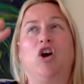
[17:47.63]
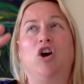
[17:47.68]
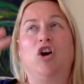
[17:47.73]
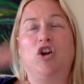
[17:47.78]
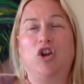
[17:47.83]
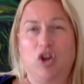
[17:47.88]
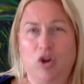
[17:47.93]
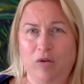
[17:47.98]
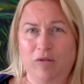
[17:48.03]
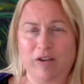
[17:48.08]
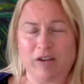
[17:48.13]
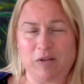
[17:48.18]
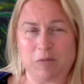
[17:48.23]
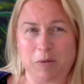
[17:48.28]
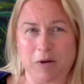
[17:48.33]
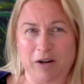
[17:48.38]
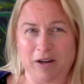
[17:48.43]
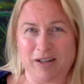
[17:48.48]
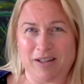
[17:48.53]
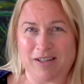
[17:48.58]
you've
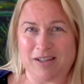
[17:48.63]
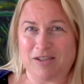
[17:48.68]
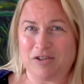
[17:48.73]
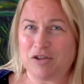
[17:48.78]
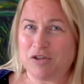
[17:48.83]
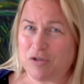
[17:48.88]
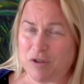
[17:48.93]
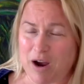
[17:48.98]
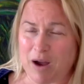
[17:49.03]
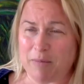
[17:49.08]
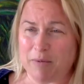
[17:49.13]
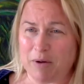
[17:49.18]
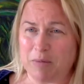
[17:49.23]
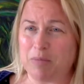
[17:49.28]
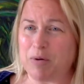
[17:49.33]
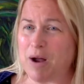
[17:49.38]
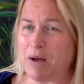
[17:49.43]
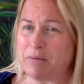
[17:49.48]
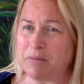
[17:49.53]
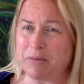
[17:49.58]
experienced trauma and
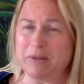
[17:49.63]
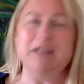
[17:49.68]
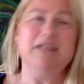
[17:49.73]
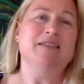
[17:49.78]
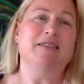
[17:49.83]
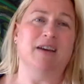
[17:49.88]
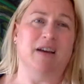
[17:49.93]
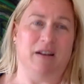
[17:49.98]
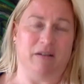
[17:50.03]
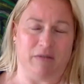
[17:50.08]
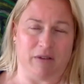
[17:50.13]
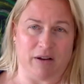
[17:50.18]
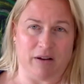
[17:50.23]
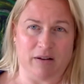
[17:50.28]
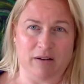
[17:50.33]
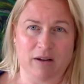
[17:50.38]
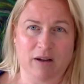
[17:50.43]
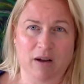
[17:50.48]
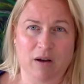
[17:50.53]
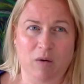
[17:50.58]
probably a ton of it.
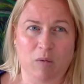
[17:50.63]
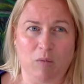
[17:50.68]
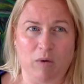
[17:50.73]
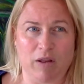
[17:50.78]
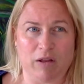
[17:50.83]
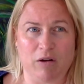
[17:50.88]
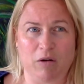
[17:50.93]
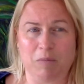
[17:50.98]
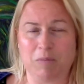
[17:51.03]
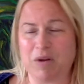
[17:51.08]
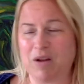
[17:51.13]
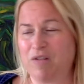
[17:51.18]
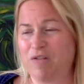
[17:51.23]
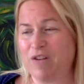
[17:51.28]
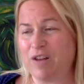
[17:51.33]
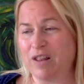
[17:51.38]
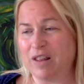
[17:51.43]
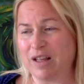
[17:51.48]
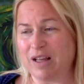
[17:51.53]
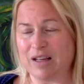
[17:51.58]
Whether it be
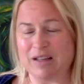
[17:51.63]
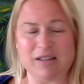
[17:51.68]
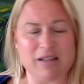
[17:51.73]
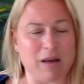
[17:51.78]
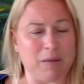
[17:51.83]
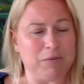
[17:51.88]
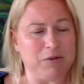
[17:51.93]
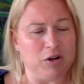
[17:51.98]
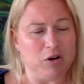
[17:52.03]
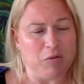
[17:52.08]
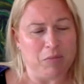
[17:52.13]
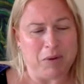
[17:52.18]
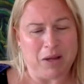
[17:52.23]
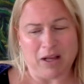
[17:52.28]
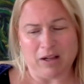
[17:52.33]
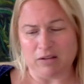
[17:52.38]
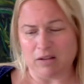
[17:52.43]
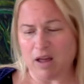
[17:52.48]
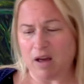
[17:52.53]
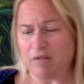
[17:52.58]
feeling accepted or
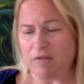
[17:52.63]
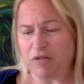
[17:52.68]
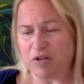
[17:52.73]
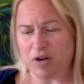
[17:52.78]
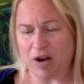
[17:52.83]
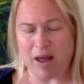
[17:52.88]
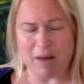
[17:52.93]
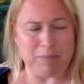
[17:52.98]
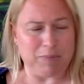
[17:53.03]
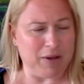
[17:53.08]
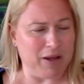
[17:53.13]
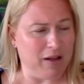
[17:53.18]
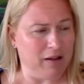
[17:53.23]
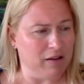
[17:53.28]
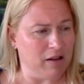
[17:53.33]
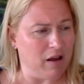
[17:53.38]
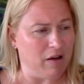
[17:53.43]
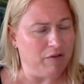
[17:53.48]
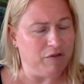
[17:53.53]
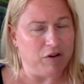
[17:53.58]
being loved or not being
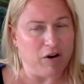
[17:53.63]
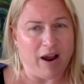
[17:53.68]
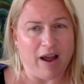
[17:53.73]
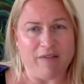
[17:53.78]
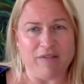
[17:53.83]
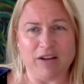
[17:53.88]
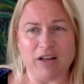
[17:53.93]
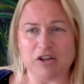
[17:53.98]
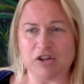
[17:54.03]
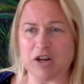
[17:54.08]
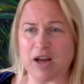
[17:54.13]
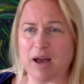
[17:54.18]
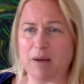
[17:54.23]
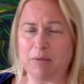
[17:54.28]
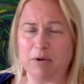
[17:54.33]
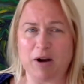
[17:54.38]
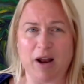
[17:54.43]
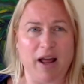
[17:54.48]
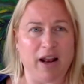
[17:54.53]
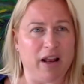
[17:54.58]
loved or having a job
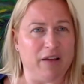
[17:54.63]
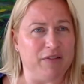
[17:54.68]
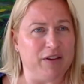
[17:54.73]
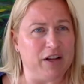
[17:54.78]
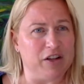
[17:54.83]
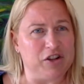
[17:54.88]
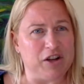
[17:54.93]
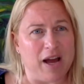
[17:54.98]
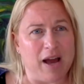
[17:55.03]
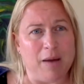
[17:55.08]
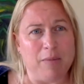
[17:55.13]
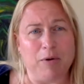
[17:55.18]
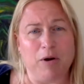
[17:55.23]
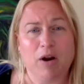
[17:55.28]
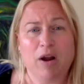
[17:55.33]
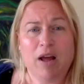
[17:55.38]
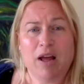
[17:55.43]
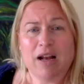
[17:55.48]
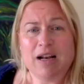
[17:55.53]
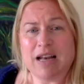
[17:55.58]
or not having a job or
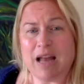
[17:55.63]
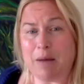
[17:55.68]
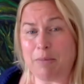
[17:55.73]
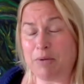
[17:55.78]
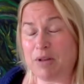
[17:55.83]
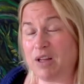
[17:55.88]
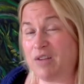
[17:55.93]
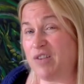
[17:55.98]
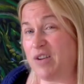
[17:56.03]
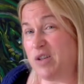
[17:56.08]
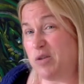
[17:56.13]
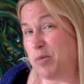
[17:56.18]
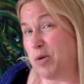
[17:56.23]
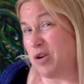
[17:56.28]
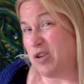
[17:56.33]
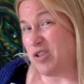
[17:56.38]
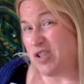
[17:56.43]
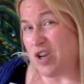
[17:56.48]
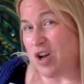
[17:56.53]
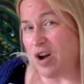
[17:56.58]
not believing
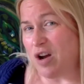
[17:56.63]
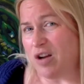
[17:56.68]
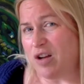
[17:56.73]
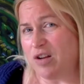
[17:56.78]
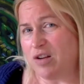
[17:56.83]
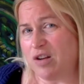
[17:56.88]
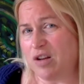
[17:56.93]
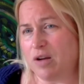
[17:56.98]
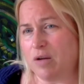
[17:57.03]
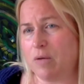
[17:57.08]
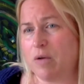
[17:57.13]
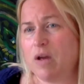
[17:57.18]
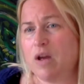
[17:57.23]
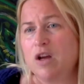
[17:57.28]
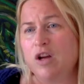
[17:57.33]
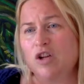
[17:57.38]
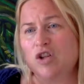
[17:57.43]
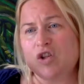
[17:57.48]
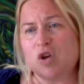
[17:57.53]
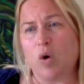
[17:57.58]
spirit's talking to you.
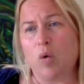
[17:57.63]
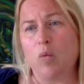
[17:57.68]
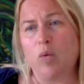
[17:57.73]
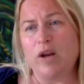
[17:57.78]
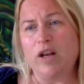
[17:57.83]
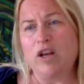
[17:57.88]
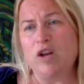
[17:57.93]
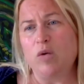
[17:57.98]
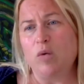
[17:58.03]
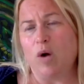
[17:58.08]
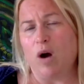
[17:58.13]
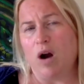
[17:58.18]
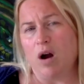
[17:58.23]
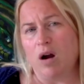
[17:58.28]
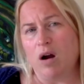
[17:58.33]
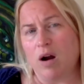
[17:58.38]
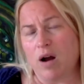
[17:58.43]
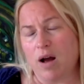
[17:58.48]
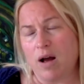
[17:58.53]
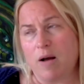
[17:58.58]
So when you
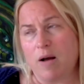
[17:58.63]
are,